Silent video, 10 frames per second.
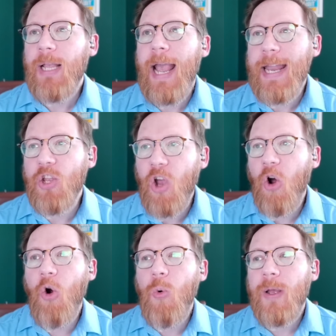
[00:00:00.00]
and
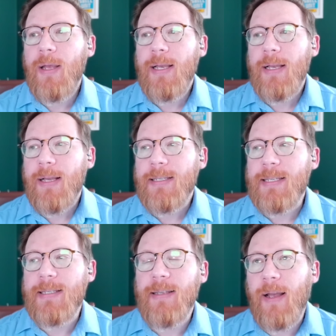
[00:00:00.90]
go
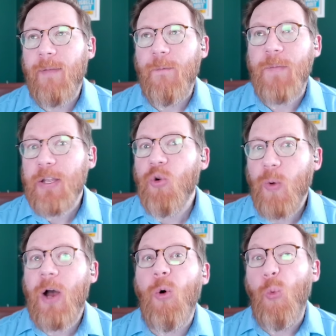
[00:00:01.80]

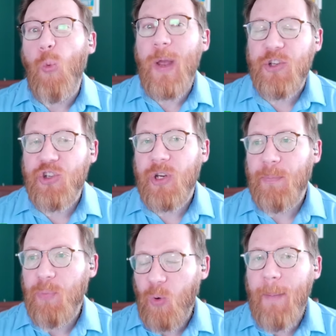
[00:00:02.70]
figure out which
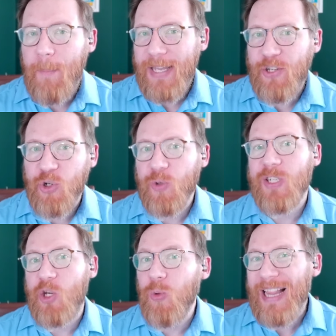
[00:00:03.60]
prep pitchers
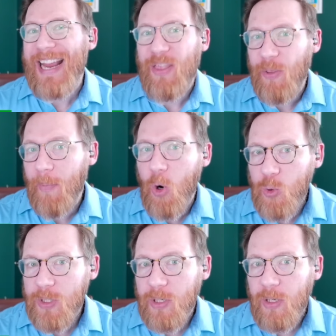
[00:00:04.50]
you like the
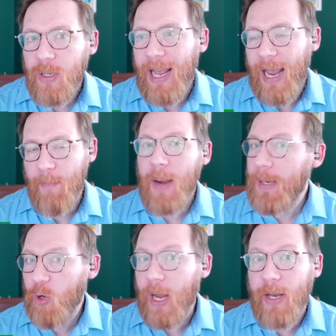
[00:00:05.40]
most
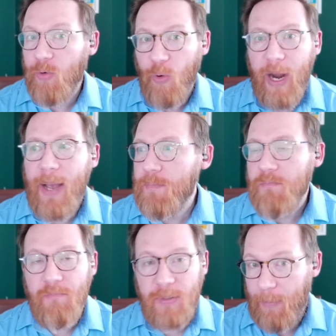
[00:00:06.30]
and grab,
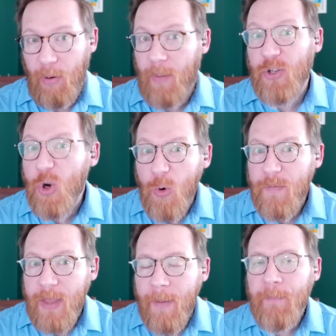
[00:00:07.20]
say, probably 2
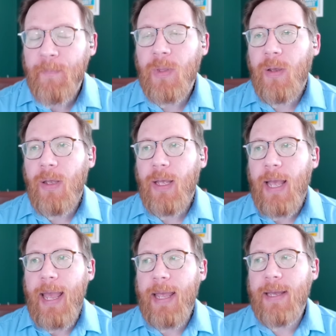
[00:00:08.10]
of them.
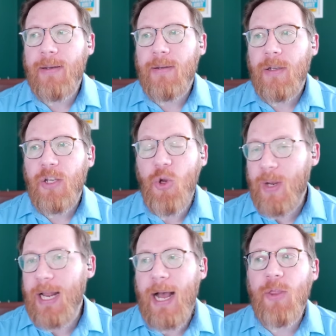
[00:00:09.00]
And you
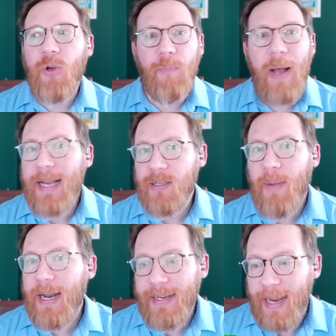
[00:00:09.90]
can either buy
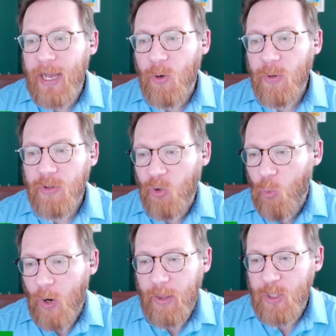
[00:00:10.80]
somebody down to
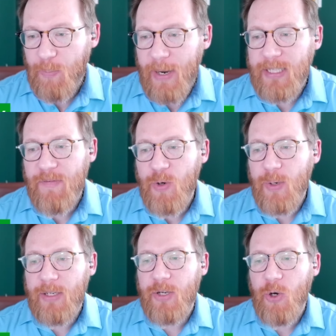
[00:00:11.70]
one of those picks if you
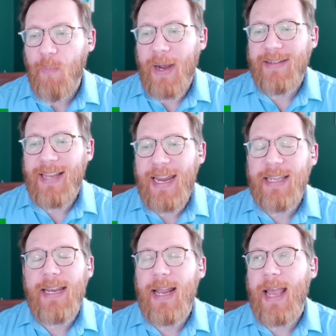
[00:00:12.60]
need to by
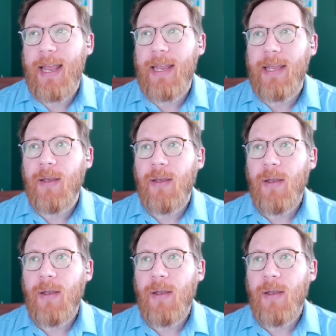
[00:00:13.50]
taking a